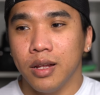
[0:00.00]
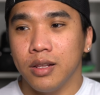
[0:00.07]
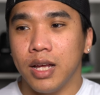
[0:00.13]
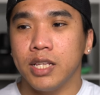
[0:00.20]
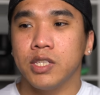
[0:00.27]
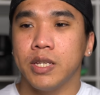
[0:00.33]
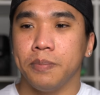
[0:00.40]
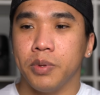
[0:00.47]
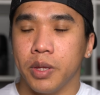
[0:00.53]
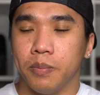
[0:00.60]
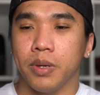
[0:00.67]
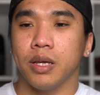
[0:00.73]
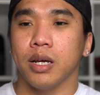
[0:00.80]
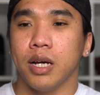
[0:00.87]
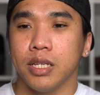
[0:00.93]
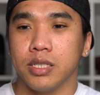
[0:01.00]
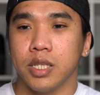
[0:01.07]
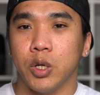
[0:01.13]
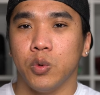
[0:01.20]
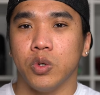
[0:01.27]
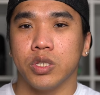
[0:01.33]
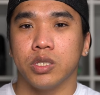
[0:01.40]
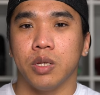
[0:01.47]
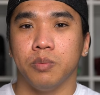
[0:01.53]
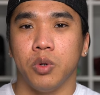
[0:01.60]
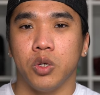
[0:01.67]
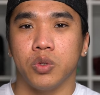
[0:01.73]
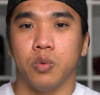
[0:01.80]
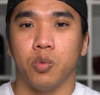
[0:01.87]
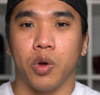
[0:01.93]
not simply because it was the
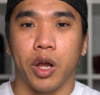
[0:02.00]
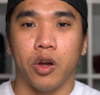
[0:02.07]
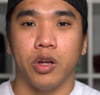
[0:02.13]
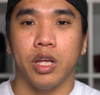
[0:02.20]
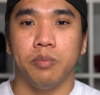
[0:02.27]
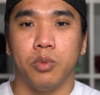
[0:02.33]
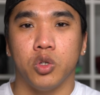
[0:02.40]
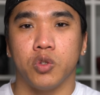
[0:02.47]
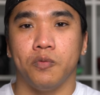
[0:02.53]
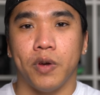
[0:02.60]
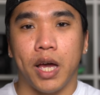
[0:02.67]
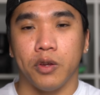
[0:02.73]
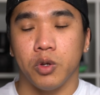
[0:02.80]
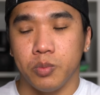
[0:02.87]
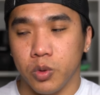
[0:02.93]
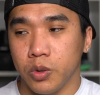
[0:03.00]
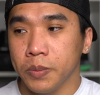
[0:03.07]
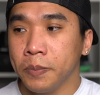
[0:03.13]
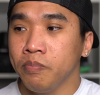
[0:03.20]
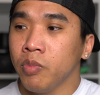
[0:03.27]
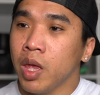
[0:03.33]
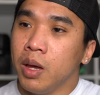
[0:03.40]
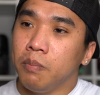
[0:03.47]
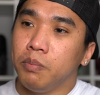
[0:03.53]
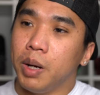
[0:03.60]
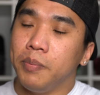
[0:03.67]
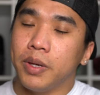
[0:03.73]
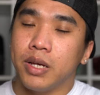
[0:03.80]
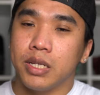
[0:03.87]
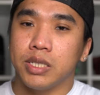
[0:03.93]
most rare and most valuable,
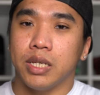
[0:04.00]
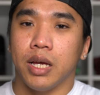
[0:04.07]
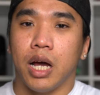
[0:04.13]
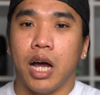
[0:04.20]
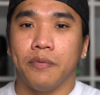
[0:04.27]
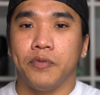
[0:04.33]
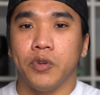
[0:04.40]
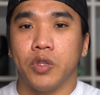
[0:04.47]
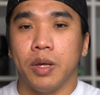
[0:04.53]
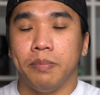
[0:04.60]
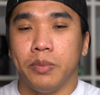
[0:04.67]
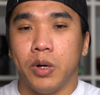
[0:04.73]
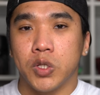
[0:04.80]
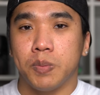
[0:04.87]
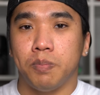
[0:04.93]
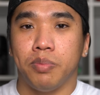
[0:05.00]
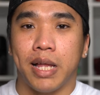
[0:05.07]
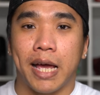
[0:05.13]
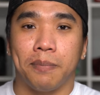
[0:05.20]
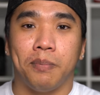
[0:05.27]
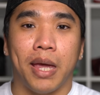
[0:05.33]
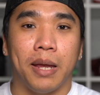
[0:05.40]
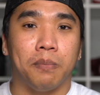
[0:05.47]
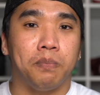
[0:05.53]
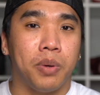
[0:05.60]
but because it offered the most black paint